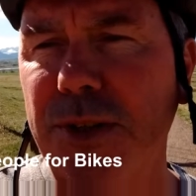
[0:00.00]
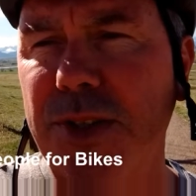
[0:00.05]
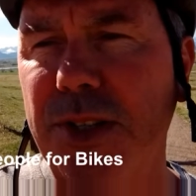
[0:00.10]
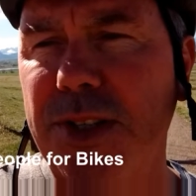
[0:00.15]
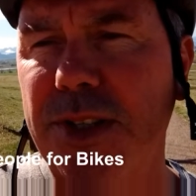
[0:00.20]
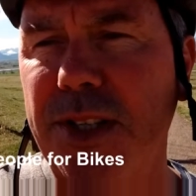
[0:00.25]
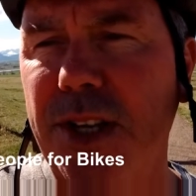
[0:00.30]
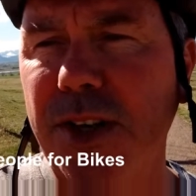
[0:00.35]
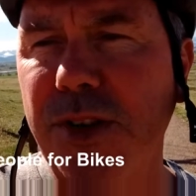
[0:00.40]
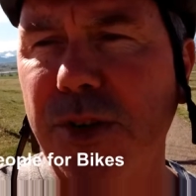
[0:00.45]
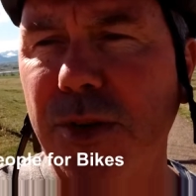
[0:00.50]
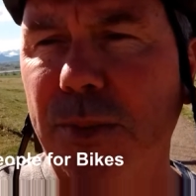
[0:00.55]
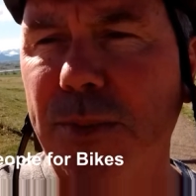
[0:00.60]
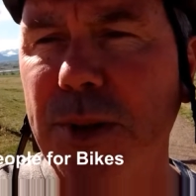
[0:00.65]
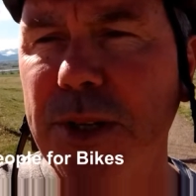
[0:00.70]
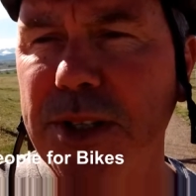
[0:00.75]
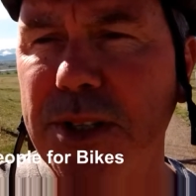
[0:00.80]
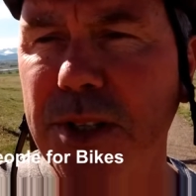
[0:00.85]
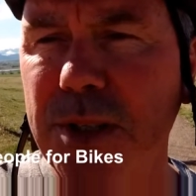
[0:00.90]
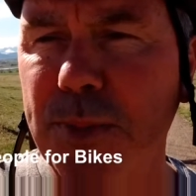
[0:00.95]
those essential
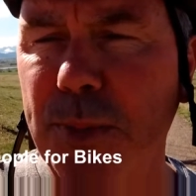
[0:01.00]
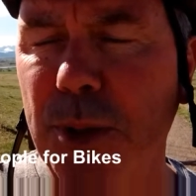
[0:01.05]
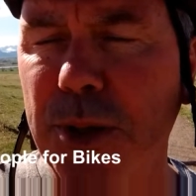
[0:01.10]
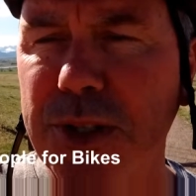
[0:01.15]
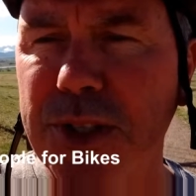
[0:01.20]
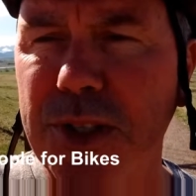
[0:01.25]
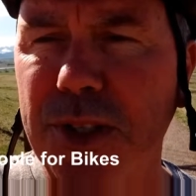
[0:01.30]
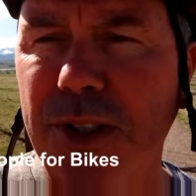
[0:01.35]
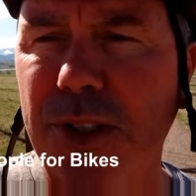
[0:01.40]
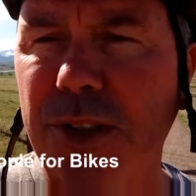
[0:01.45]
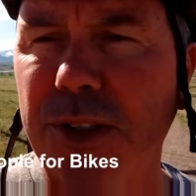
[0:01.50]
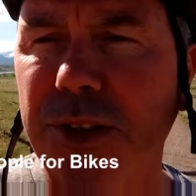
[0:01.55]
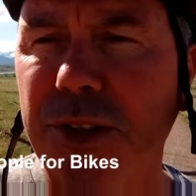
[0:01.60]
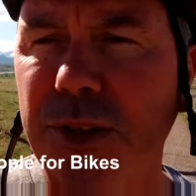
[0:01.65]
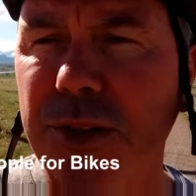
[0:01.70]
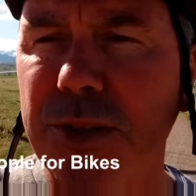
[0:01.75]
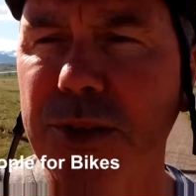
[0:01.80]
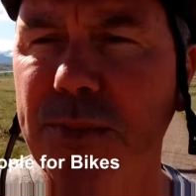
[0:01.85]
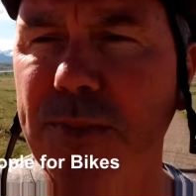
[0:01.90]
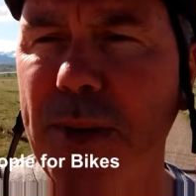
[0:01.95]
business personnel,
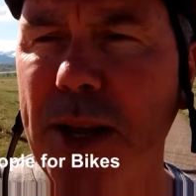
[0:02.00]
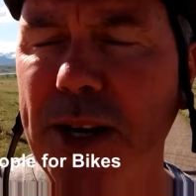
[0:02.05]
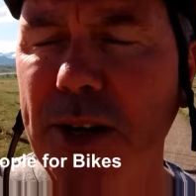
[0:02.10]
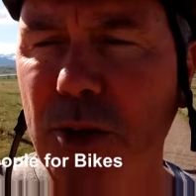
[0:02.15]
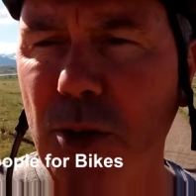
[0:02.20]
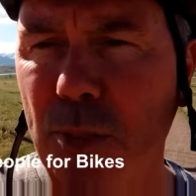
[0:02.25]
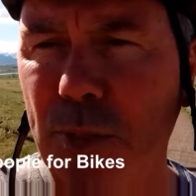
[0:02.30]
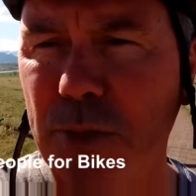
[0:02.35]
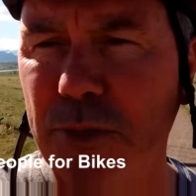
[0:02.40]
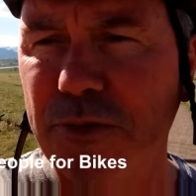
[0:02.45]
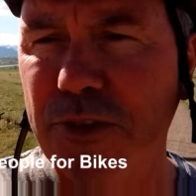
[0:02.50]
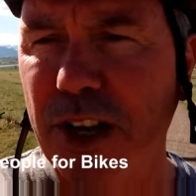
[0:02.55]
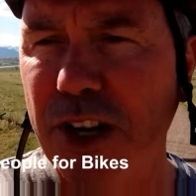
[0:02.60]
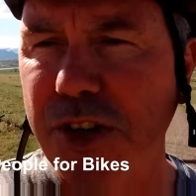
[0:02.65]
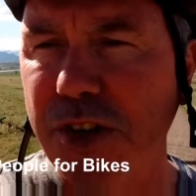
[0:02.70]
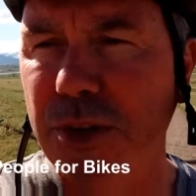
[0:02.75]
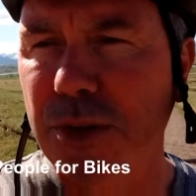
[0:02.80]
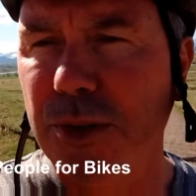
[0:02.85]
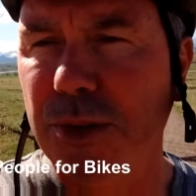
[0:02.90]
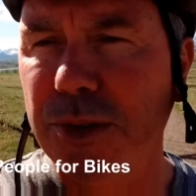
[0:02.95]
those medical
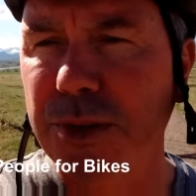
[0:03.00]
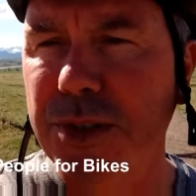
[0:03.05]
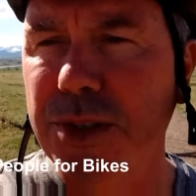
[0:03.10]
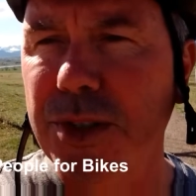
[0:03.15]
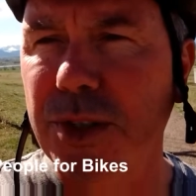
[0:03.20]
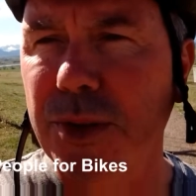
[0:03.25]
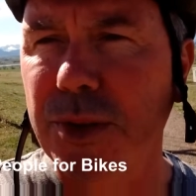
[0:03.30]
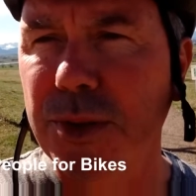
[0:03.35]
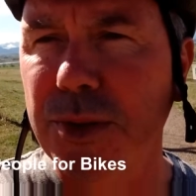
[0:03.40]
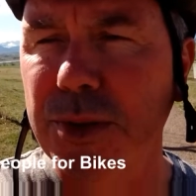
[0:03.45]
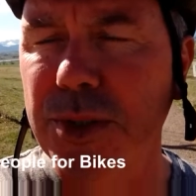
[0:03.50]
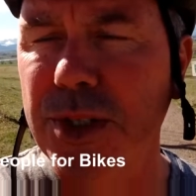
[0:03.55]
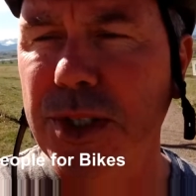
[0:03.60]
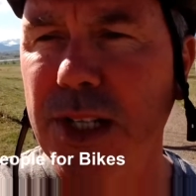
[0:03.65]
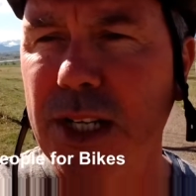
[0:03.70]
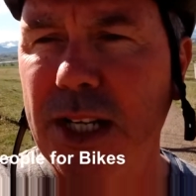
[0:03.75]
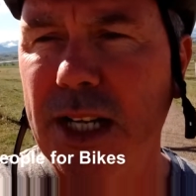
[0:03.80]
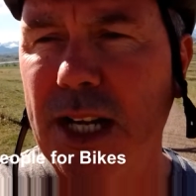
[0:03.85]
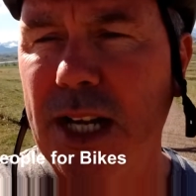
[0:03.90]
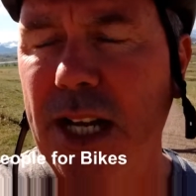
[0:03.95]
professionals, those